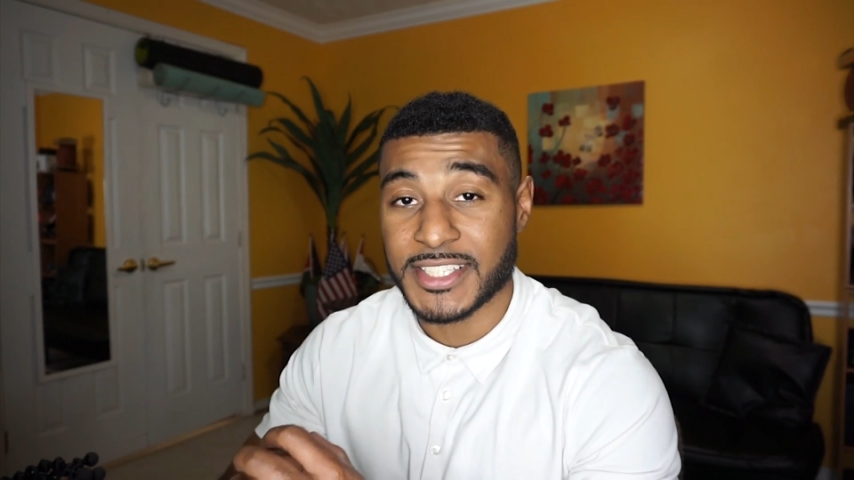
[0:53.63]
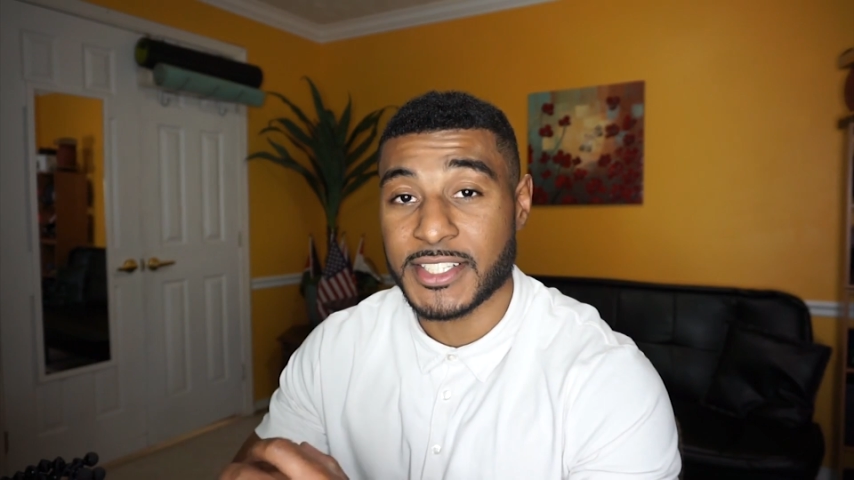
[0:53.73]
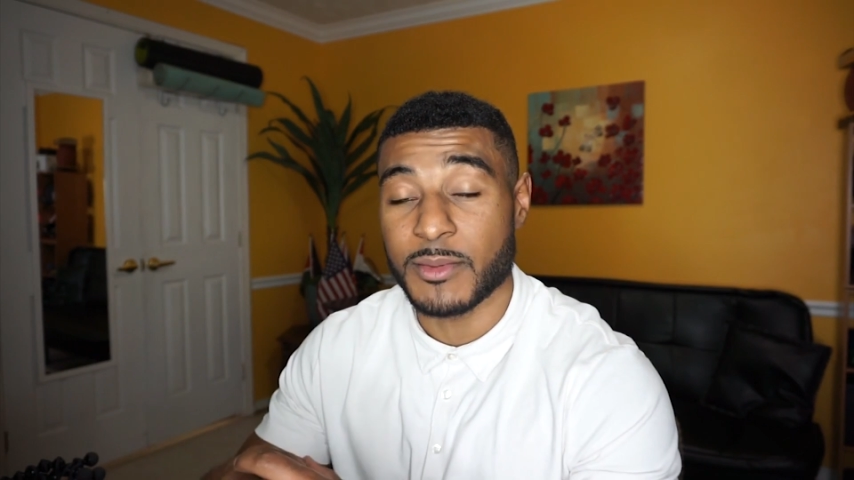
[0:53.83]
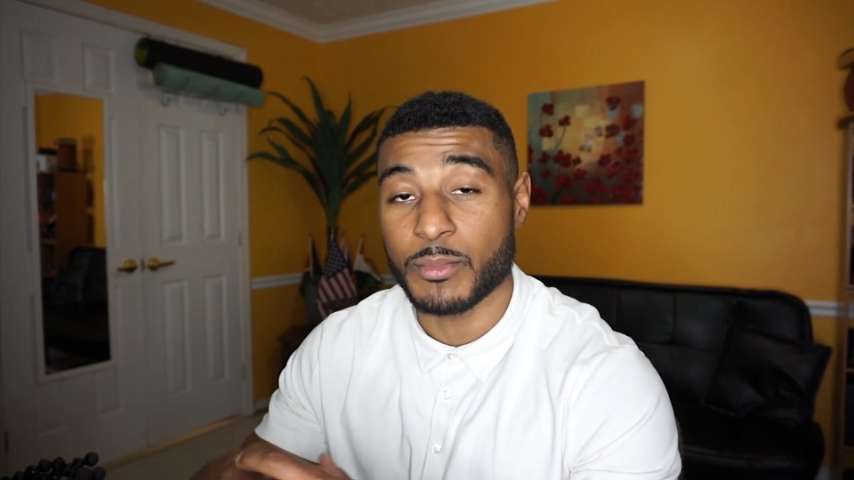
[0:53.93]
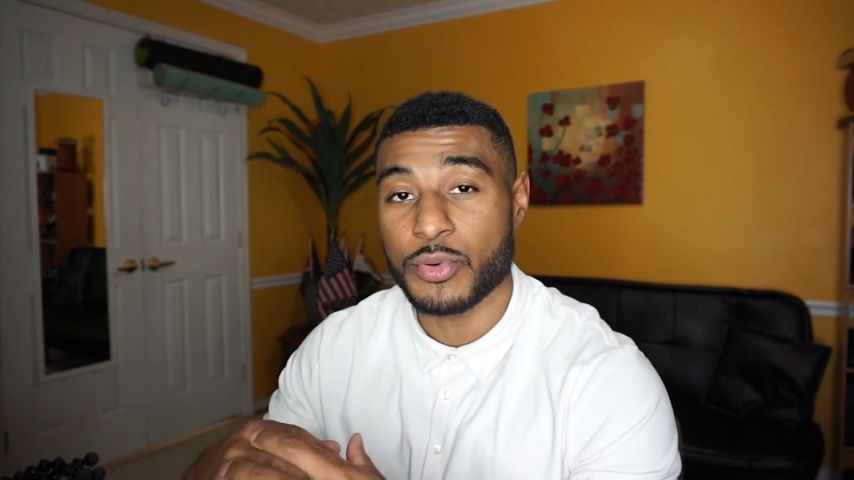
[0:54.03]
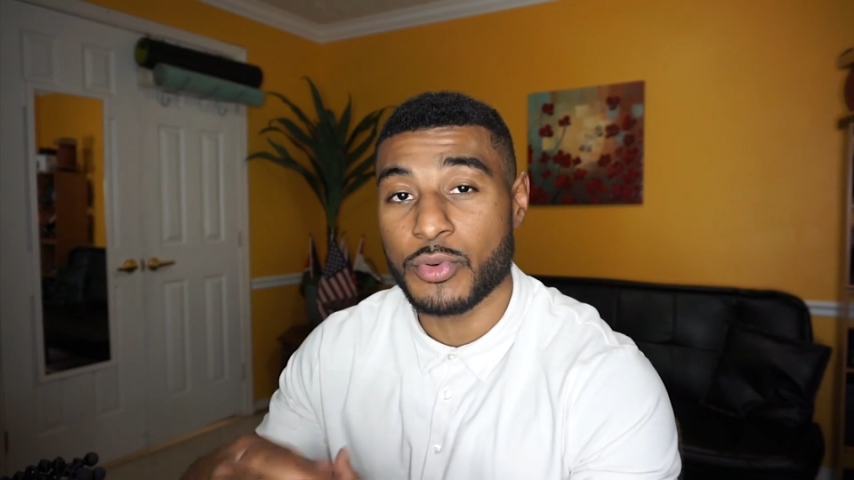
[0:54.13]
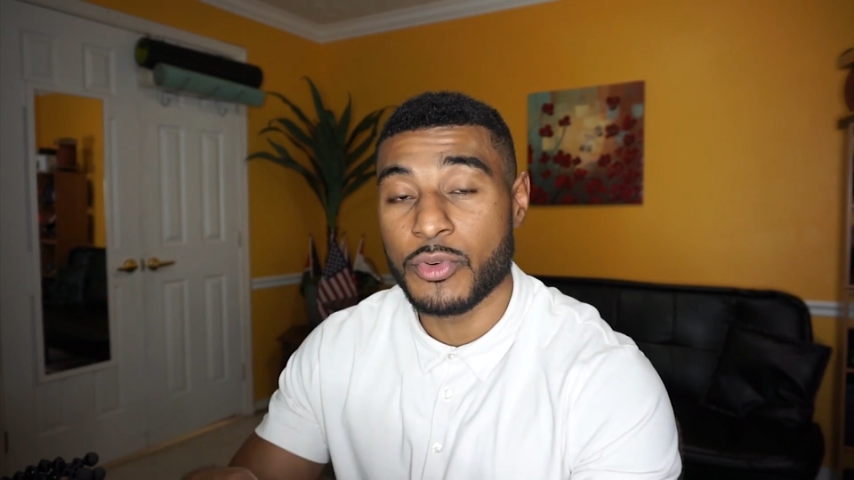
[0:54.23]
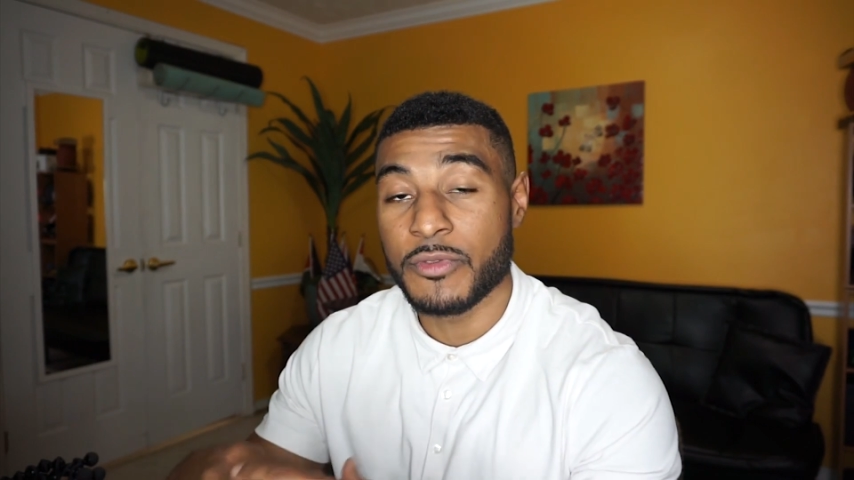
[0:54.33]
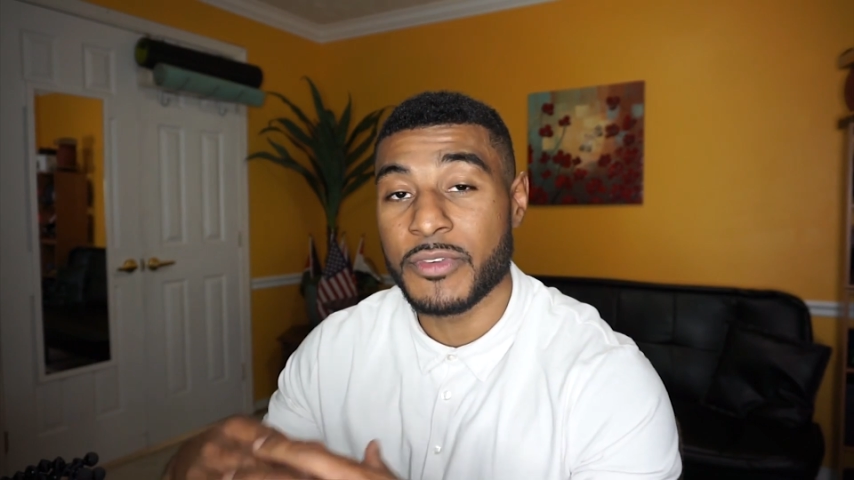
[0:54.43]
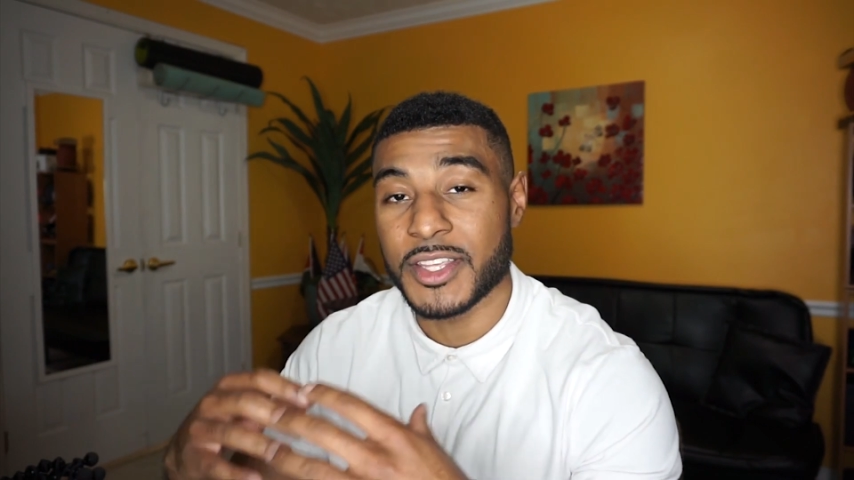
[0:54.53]
to
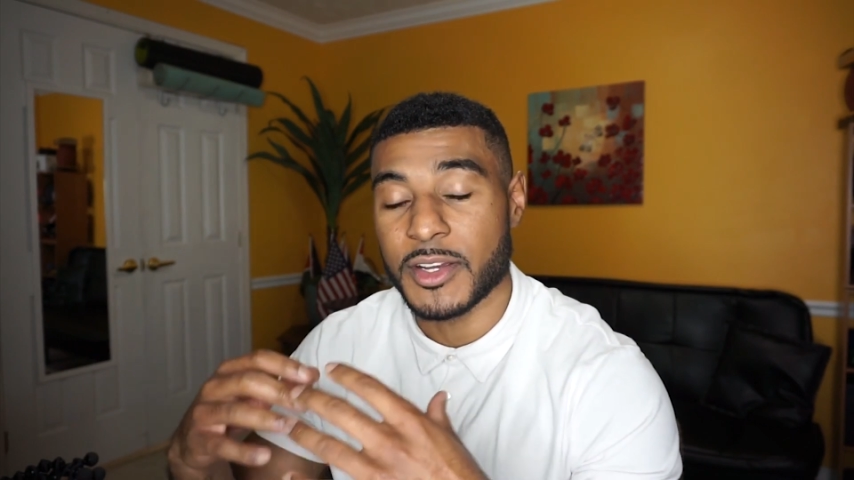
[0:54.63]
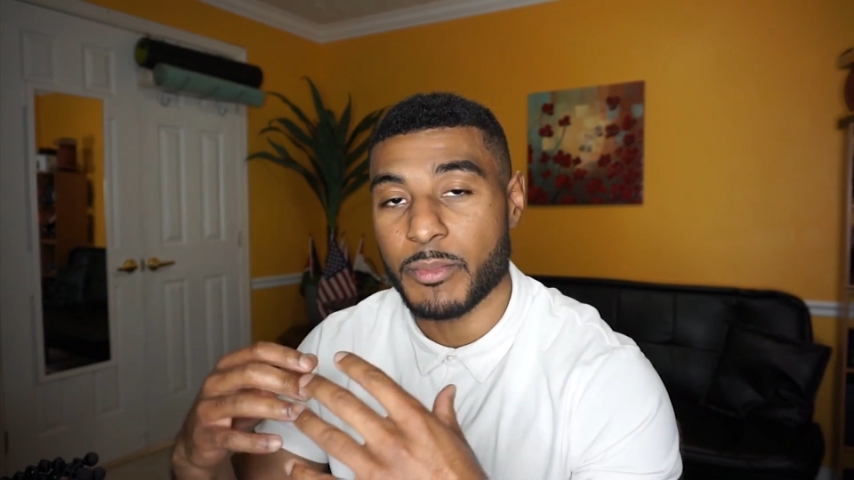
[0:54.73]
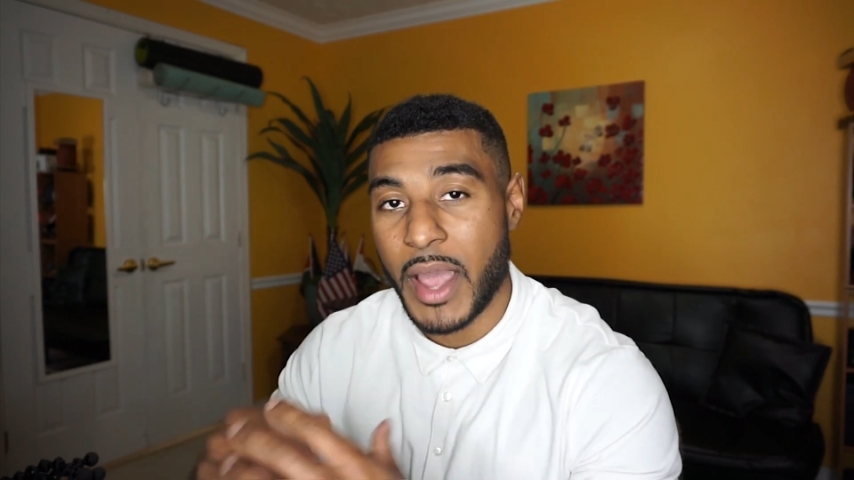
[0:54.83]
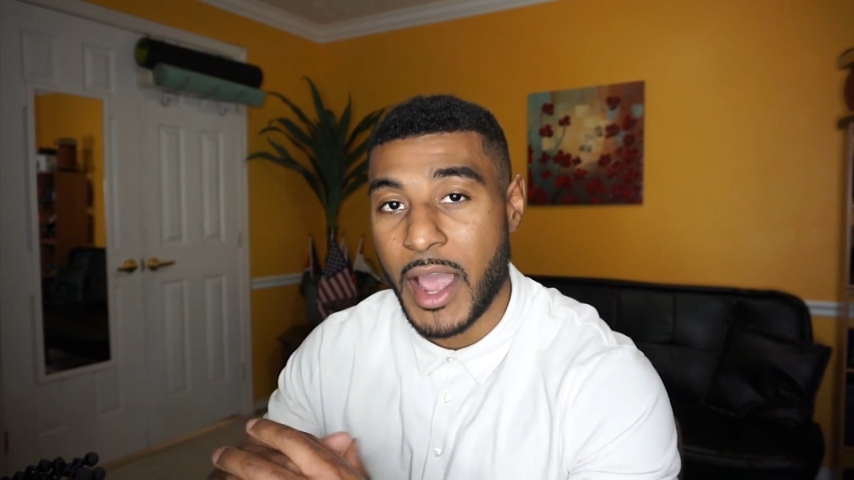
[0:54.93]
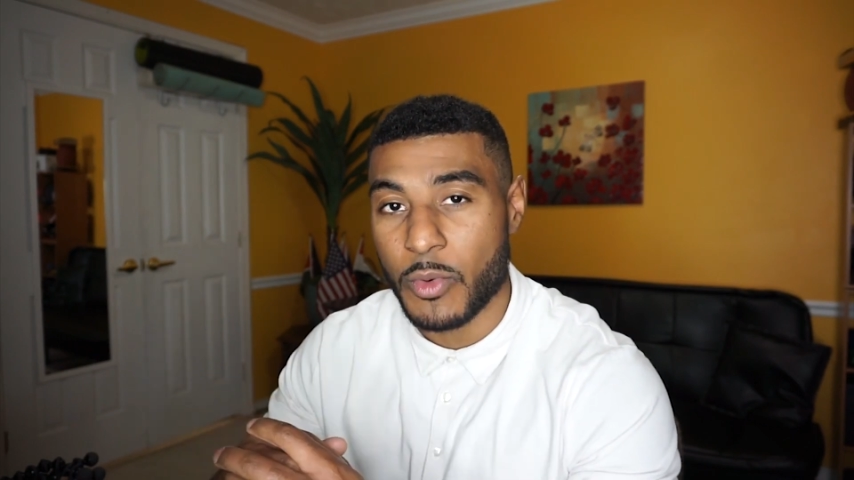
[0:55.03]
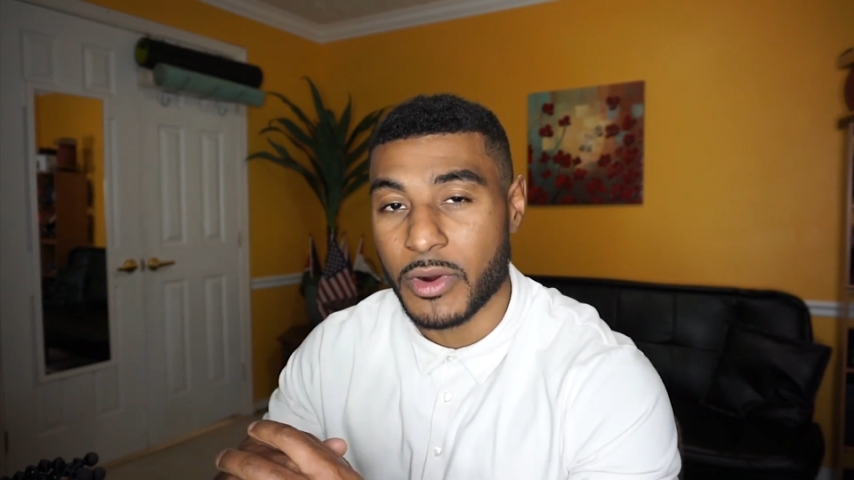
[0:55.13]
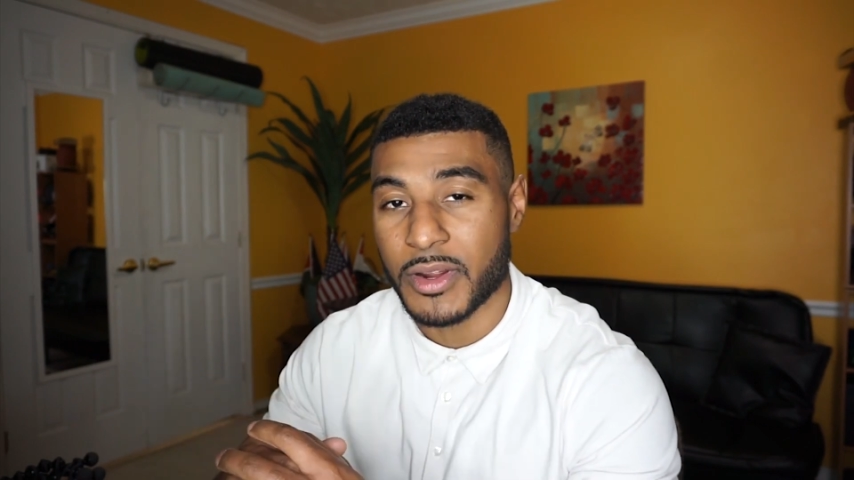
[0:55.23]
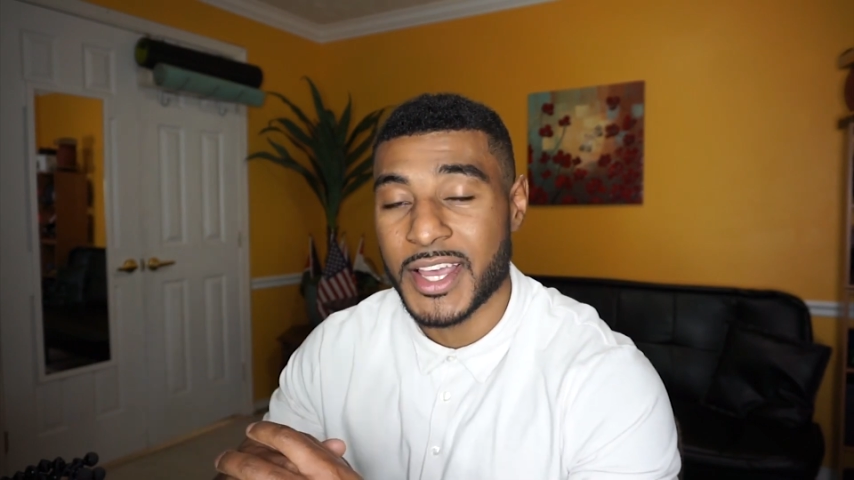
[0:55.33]
improve your power,